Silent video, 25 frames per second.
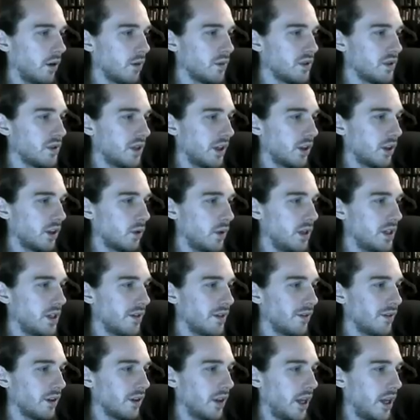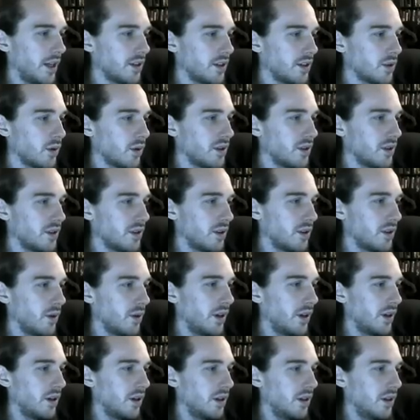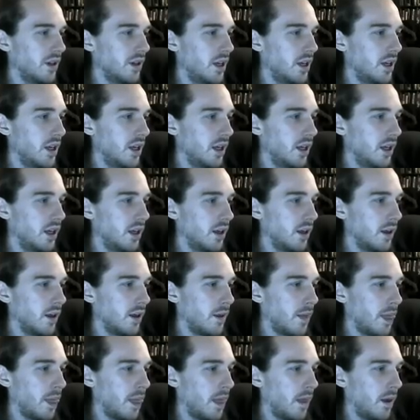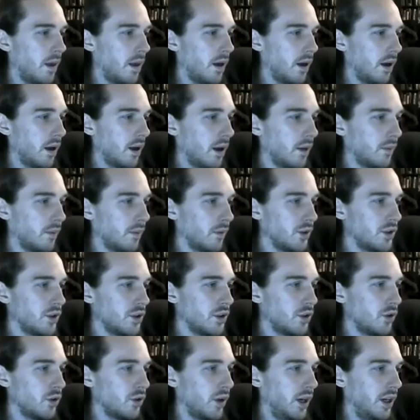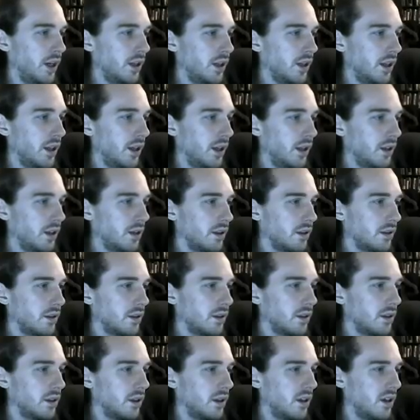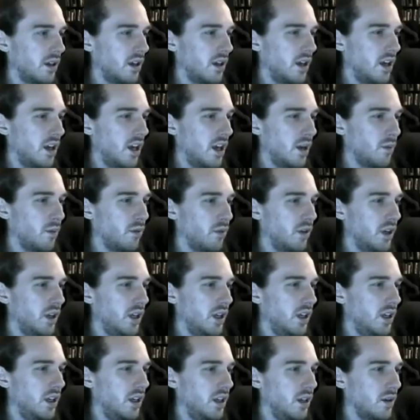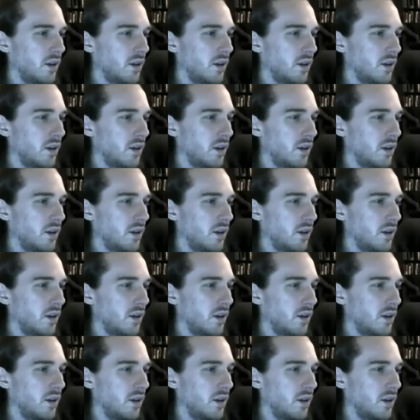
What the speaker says: like 3 different light sources going on, which is creating like pretty